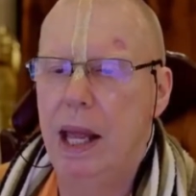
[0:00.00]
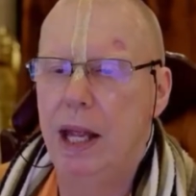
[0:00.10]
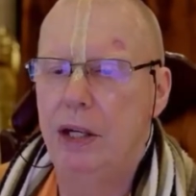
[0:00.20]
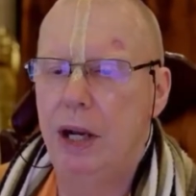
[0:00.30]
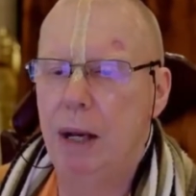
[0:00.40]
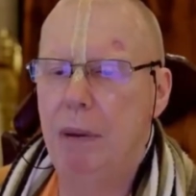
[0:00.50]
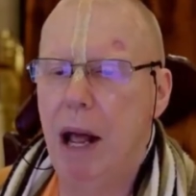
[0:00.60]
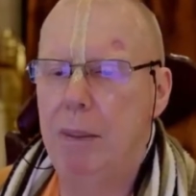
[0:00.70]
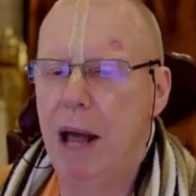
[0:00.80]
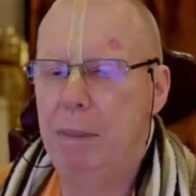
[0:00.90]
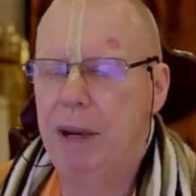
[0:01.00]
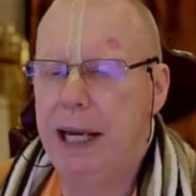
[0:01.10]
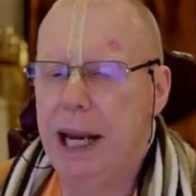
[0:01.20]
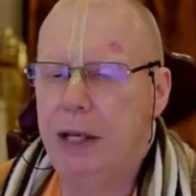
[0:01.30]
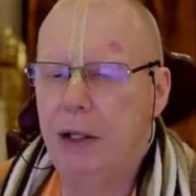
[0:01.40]
Prabhupada
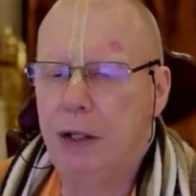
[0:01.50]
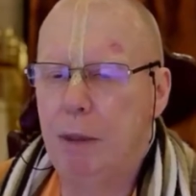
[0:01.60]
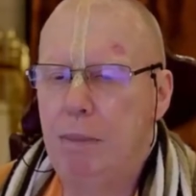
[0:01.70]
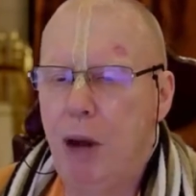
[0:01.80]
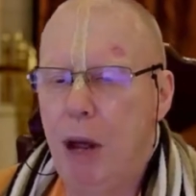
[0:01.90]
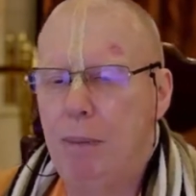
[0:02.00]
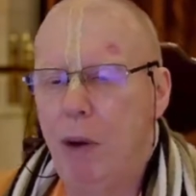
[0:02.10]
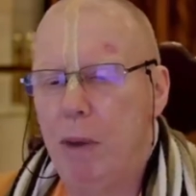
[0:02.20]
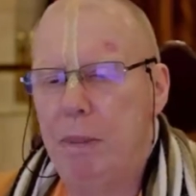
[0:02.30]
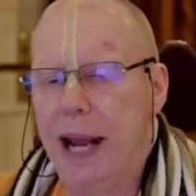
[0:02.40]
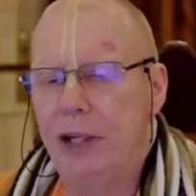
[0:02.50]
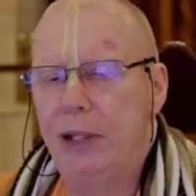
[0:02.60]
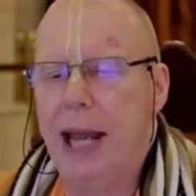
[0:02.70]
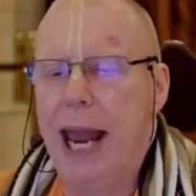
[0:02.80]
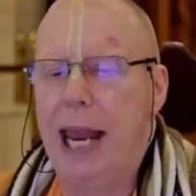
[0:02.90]
begins the purport by
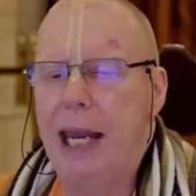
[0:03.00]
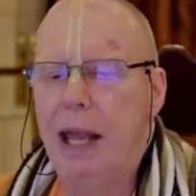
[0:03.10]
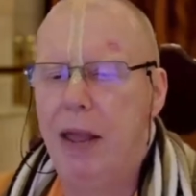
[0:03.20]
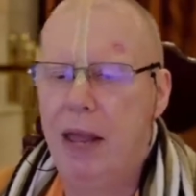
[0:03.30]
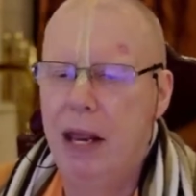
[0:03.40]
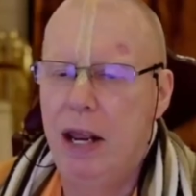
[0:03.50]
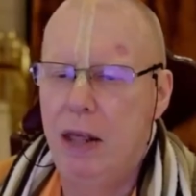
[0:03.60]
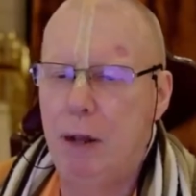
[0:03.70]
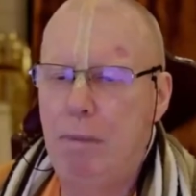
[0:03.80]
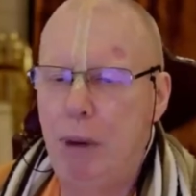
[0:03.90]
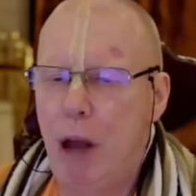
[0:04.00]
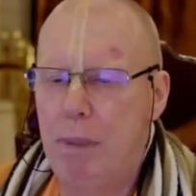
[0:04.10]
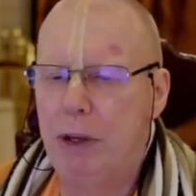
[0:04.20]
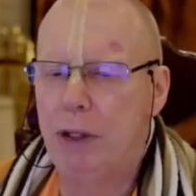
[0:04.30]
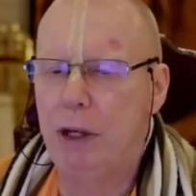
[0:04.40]
saying, the
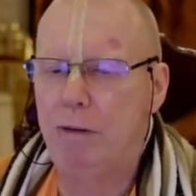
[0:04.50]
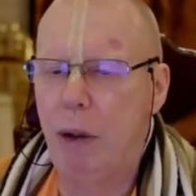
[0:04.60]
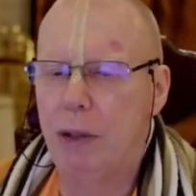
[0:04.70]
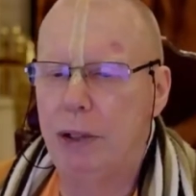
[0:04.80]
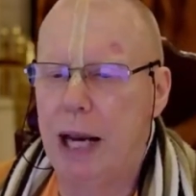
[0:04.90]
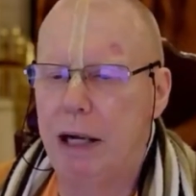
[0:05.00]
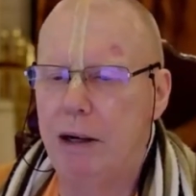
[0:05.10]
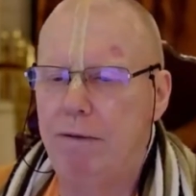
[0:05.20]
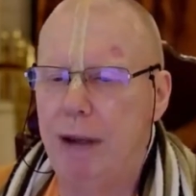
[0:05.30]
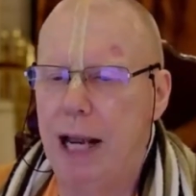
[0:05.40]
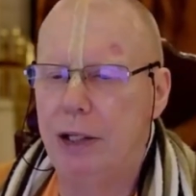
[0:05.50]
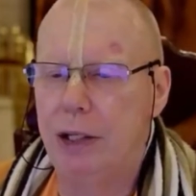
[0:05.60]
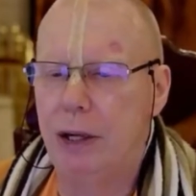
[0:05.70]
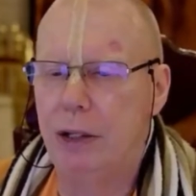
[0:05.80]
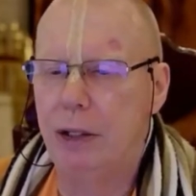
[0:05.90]
purpose of all
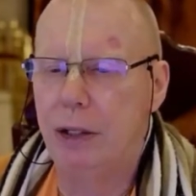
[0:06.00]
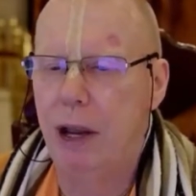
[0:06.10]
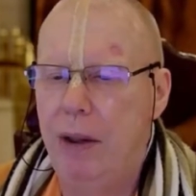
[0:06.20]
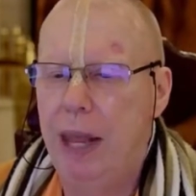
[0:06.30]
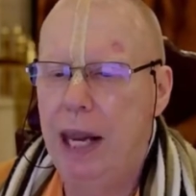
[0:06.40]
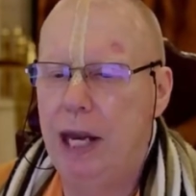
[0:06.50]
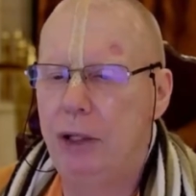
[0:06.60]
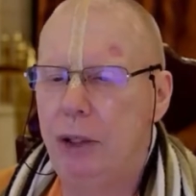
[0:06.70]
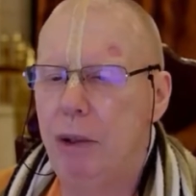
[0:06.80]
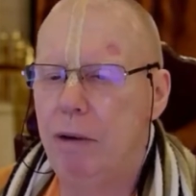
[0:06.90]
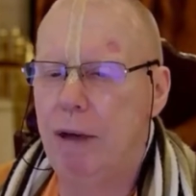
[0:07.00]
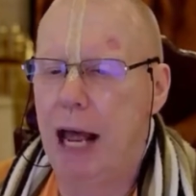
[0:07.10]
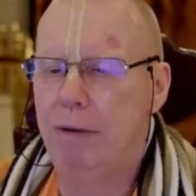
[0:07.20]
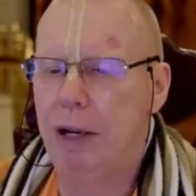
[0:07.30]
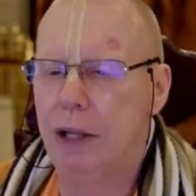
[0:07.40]
sacrifices is to
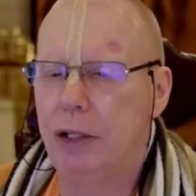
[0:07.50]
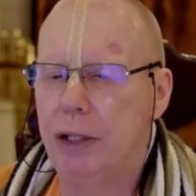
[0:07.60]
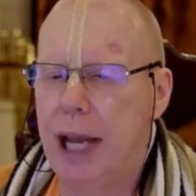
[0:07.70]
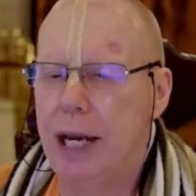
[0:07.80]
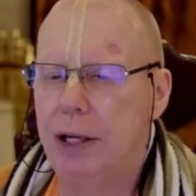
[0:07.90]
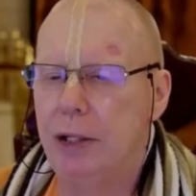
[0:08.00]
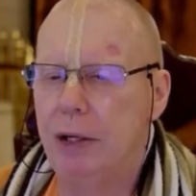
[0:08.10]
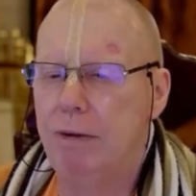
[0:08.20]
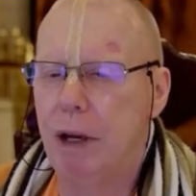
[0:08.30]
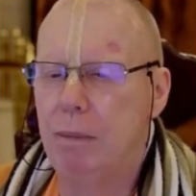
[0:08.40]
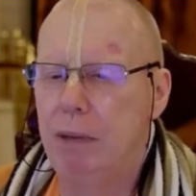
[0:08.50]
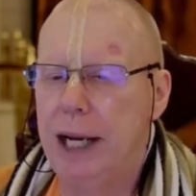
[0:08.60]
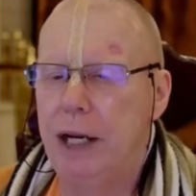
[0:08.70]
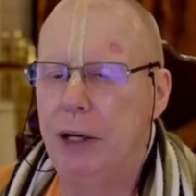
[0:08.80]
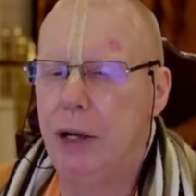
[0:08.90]
arrive at the status of
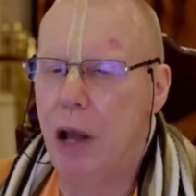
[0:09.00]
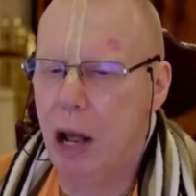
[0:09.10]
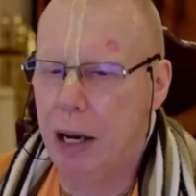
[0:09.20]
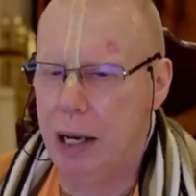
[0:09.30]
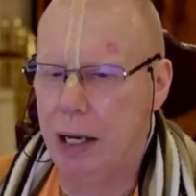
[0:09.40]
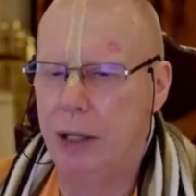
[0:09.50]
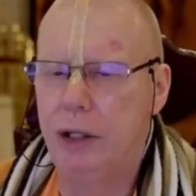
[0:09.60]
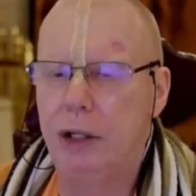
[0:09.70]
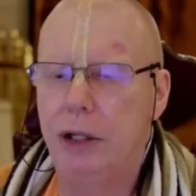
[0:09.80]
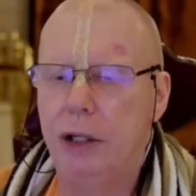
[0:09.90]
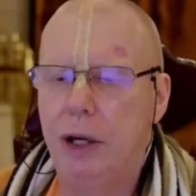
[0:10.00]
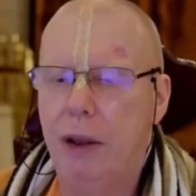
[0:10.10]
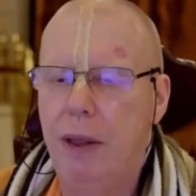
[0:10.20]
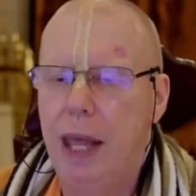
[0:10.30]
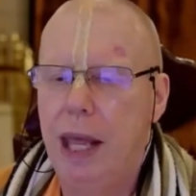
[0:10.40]
complete knowledge,
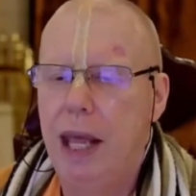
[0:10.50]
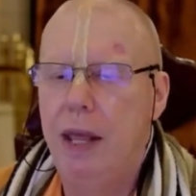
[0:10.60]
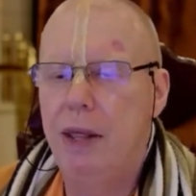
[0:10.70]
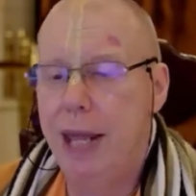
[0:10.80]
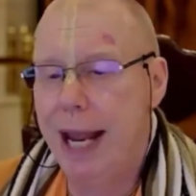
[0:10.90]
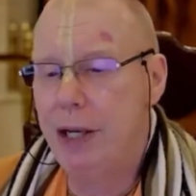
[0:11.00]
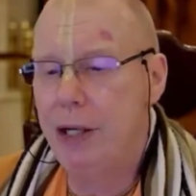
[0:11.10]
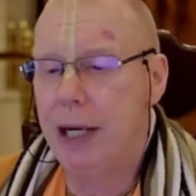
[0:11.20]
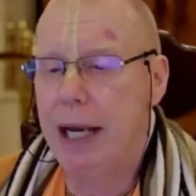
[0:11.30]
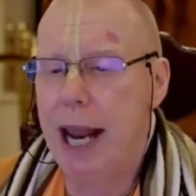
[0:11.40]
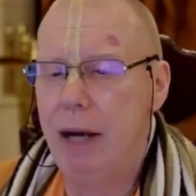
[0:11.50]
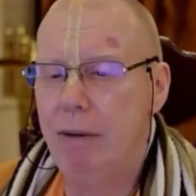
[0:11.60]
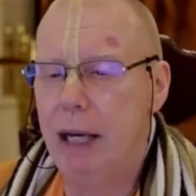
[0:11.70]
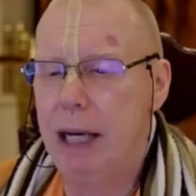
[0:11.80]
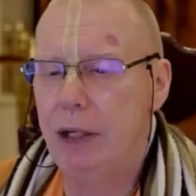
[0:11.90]
then to gain
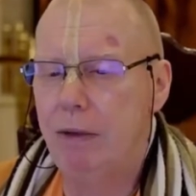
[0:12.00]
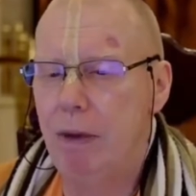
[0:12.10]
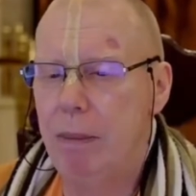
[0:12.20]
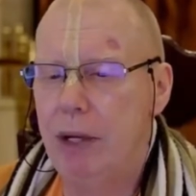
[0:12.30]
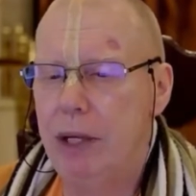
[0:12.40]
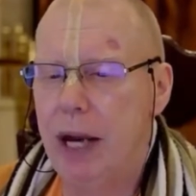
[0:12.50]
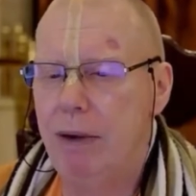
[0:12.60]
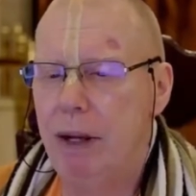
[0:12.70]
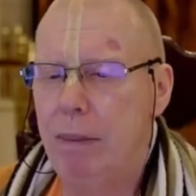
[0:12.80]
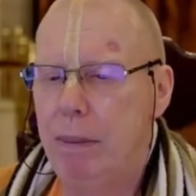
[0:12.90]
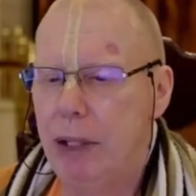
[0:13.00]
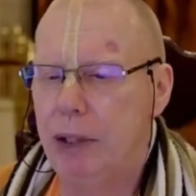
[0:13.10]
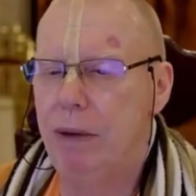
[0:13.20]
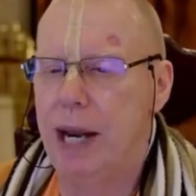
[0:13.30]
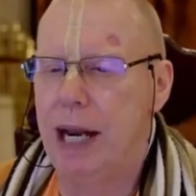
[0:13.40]
release from material
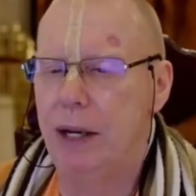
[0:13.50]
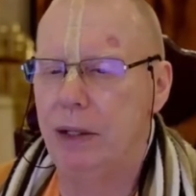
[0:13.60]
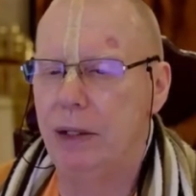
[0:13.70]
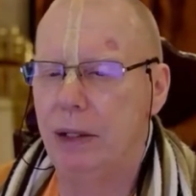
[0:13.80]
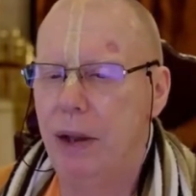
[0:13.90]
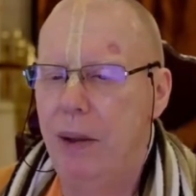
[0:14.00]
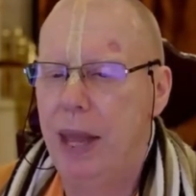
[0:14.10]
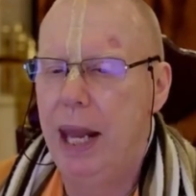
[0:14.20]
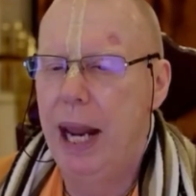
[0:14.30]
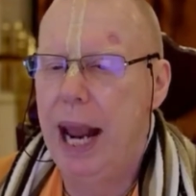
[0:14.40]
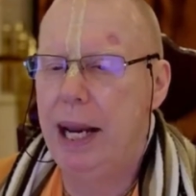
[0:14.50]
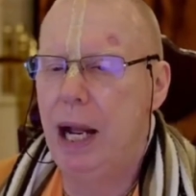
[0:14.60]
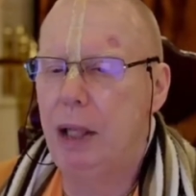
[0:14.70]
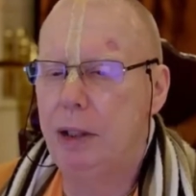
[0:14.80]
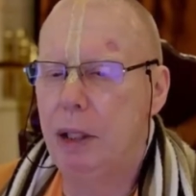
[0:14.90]
miseries, and
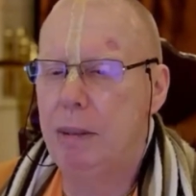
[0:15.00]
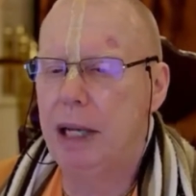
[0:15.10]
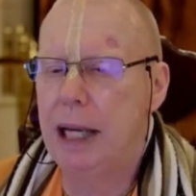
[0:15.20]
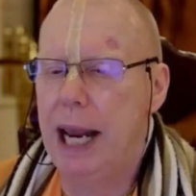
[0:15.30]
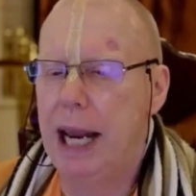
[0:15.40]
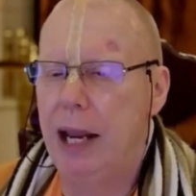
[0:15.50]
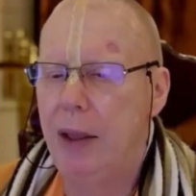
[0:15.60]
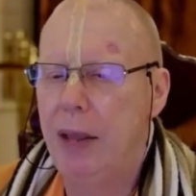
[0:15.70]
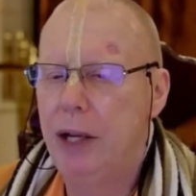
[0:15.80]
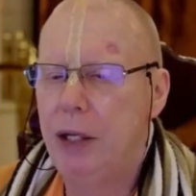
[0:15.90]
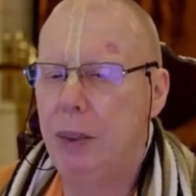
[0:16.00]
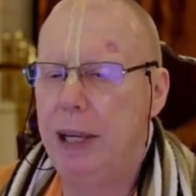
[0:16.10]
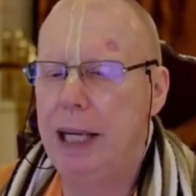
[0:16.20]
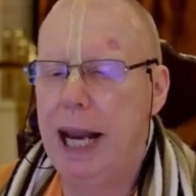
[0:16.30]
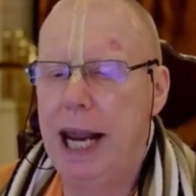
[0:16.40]
ultimately to
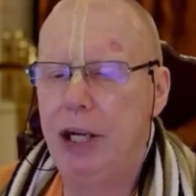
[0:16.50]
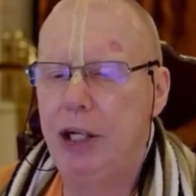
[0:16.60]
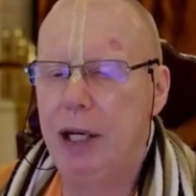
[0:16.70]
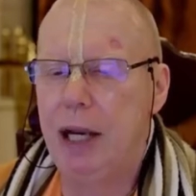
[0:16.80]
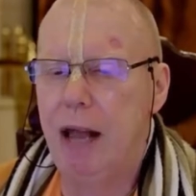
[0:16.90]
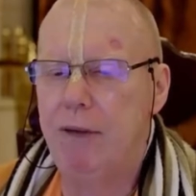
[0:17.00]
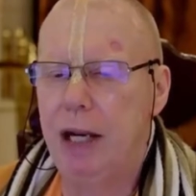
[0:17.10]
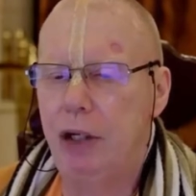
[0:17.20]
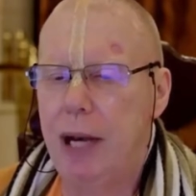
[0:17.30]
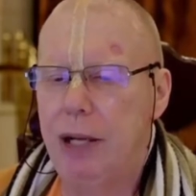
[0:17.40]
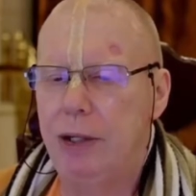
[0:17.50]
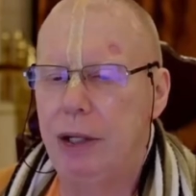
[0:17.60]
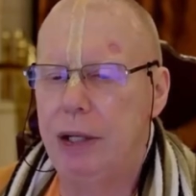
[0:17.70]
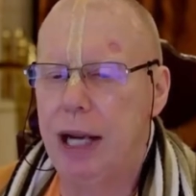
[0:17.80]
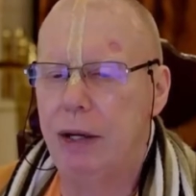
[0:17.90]
engage in loving
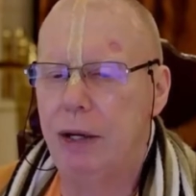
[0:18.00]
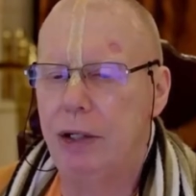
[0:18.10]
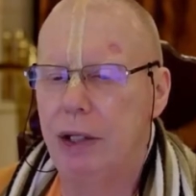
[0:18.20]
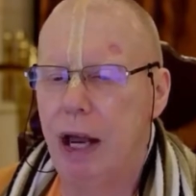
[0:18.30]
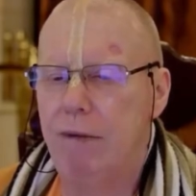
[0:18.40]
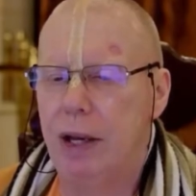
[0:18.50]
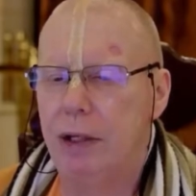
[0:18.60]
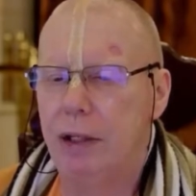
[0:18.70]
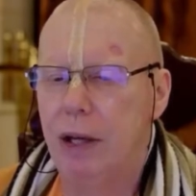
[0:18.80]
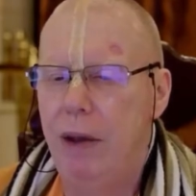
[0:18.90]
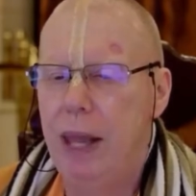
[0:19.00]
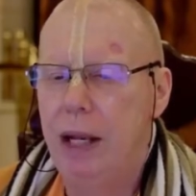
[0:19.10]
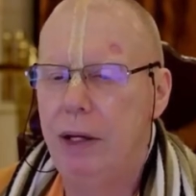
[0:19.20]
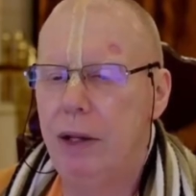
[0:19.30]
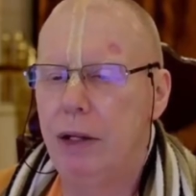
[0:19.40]
transcendental service
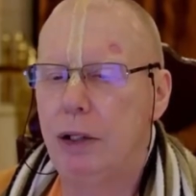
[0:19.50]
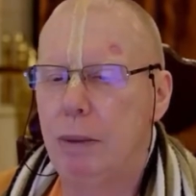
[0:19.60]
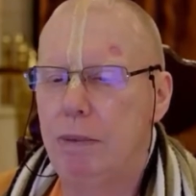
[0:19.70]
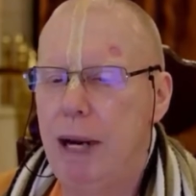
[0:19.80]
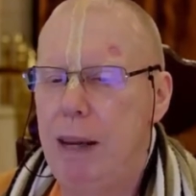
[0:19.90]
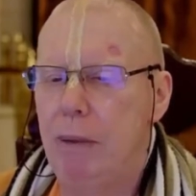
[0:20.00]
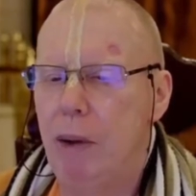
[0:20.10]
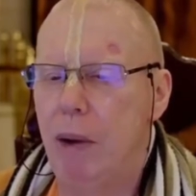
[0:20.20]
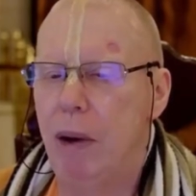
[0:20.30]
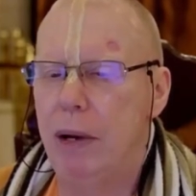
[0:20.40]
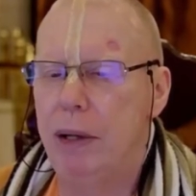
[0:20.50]
to the Supreme Lord,